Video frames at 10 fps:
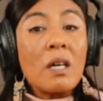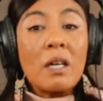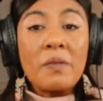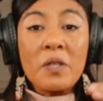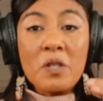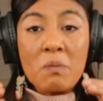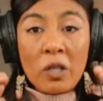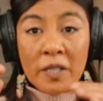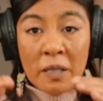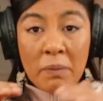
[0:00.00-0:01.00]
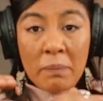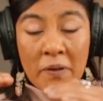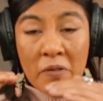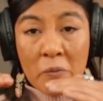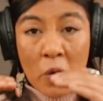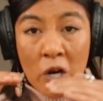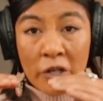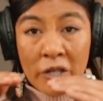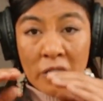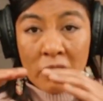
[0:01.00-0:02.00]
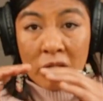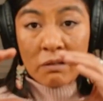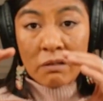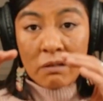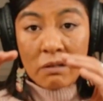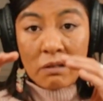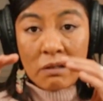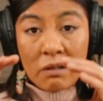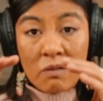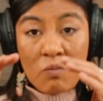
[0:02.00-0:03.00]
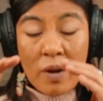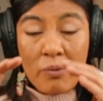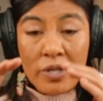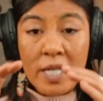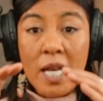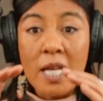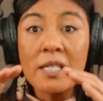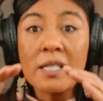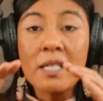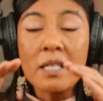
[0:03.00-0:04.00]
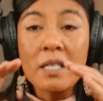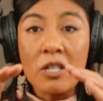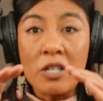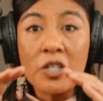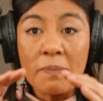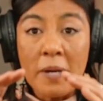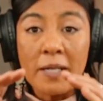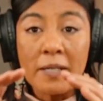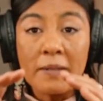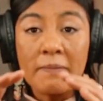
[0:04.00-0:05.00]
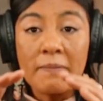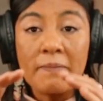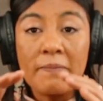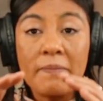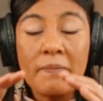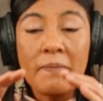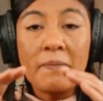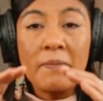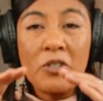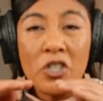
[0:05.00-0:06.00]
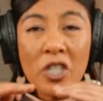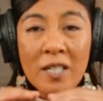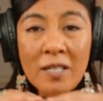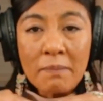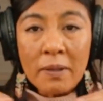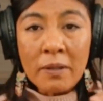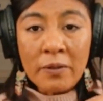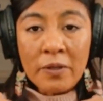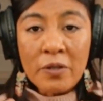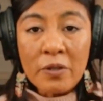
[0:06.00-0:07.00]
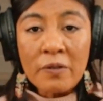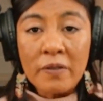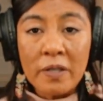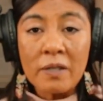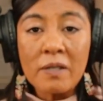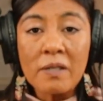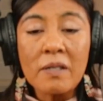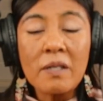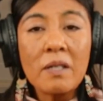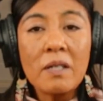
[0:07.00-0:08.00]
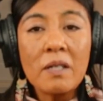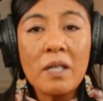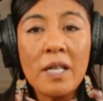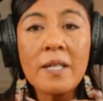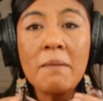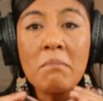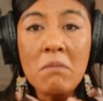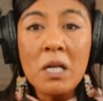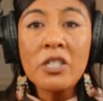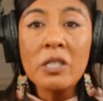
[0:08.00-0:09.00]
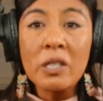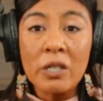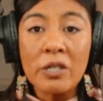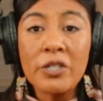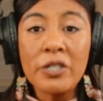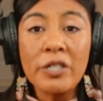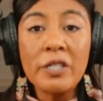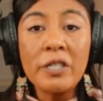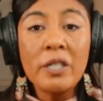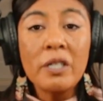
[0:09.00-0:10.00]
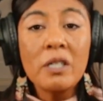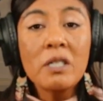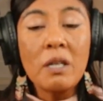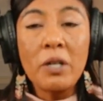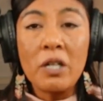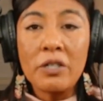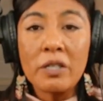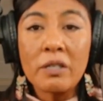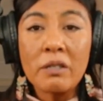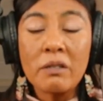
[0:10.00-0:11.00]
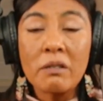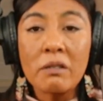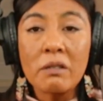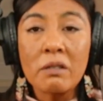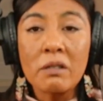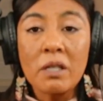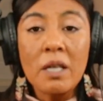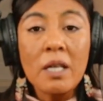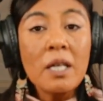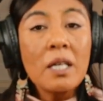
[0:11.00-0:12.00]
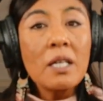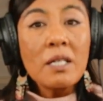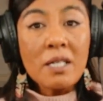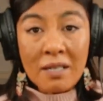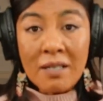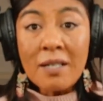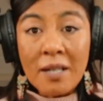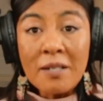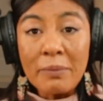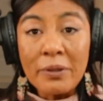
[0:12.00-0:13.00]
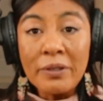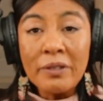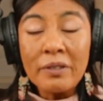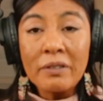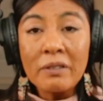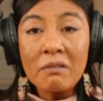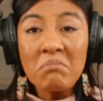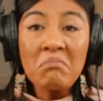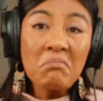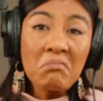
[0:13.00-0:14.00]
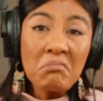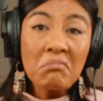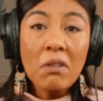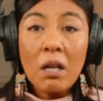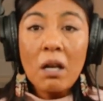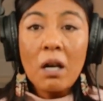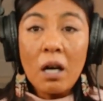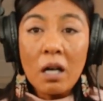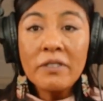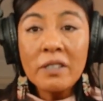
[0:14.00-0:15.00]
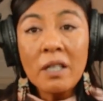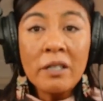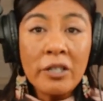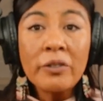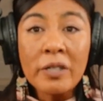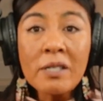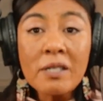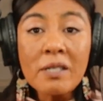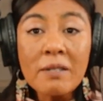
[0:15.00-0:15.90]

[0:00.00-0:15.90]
The small tip above the water represents the conscious mind. Just below the surface lies a much larger subconscious, still accessible, often unnoticed.